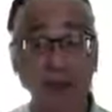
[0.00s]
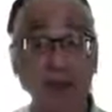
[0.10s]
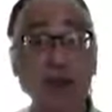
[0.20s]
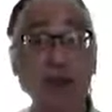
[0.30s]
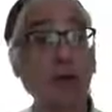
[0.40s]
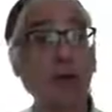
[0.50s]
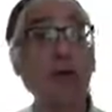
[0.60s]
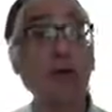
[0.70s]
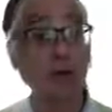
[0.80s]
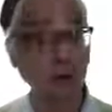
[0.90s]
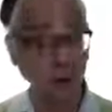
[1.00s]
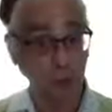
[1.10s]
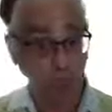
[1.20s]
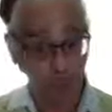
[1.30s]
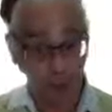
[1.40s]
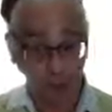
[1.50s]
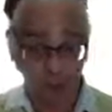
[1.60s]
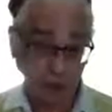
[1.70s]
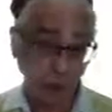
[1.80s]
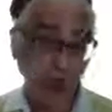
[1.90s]
I learned it, as I
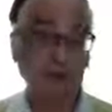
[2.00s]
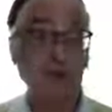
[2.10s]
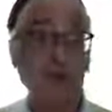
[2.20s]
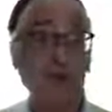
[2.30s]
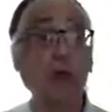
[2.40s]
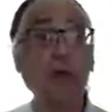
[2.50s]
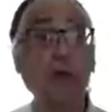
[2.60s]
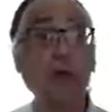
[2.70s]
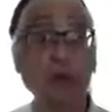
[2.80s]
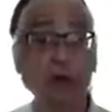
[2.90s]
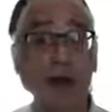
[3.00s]
said, I went as a skeptic, but I